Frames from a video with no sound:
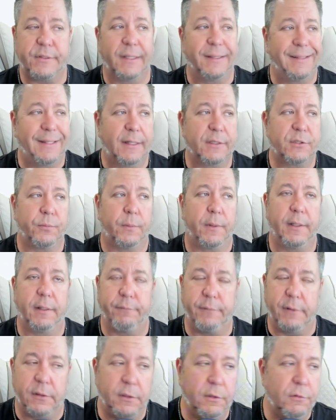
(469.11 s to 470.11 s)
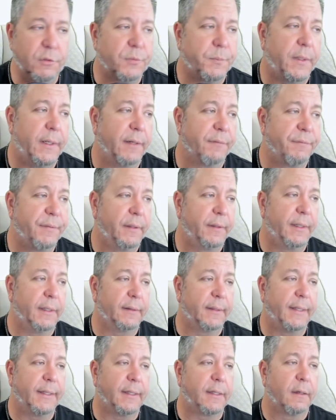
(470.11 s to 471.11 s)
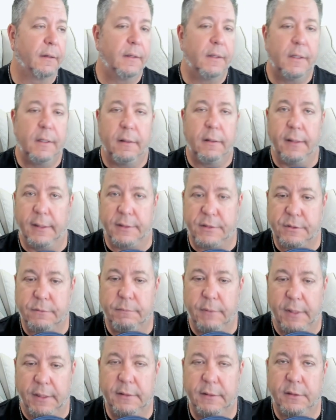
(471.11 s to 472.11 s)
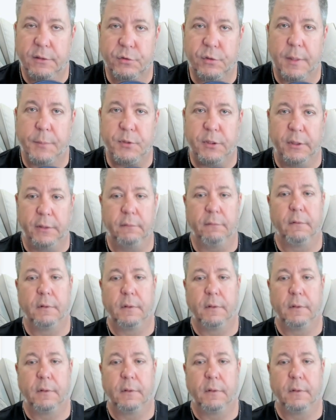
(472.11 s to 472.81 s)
And guess what? If you'd use my affiliate link that's in the description,